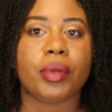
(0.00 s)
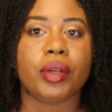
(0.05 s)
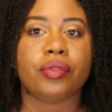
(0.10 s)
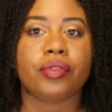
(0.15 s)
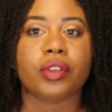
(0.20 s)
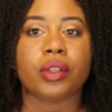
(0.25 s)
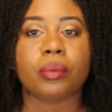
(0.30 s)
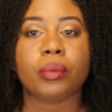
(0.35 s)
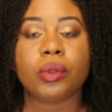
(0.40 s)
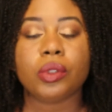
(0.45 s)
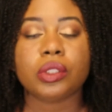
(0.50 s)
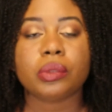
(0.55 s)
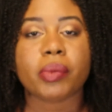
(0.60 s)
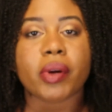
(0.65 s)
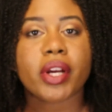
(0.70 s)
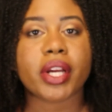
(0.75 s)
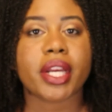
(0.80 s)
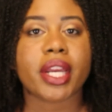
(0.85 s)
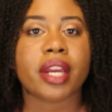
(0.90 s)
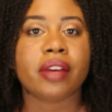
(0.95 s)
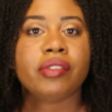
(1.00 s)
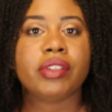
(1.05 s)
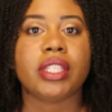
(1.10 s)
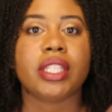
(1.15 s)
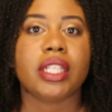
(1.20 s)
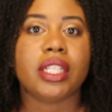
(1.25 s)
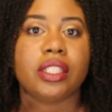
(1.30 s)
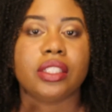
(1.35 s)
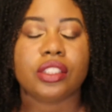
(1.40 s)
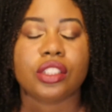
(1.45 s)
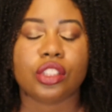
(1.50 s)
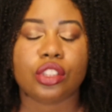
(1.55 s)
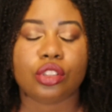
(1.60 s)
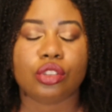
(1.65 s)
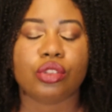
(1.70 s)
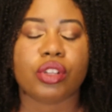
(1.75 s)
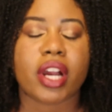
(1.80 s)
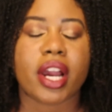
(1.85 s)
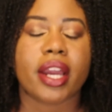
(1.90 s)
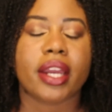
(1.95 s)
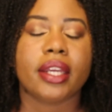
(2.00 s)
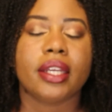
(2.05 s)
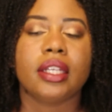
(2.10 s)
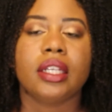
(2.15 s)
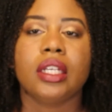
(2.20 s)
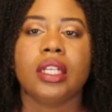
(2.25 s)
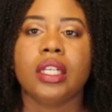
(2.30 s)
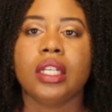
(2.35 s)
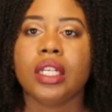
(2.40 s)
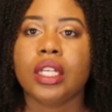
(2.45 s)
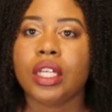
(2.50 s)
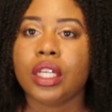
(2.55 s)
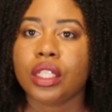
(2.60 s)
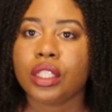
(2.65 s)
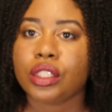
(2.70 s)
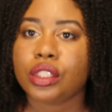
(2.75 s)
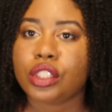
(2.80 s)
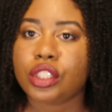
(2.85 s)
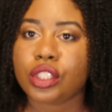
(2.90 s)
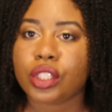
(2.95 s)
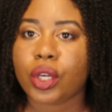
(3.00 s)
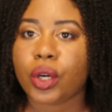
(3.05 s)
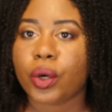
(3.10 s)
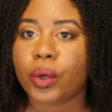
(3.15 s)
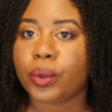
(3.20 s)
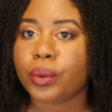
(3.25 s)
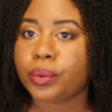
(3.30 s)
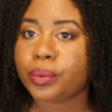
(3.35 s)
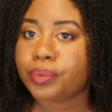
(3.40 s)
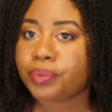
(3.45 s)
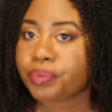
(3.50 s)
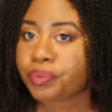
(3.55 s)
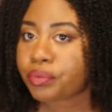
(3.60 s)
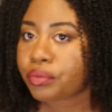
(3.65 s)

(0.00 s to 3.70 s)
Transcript: but for the most part everything else is dry. So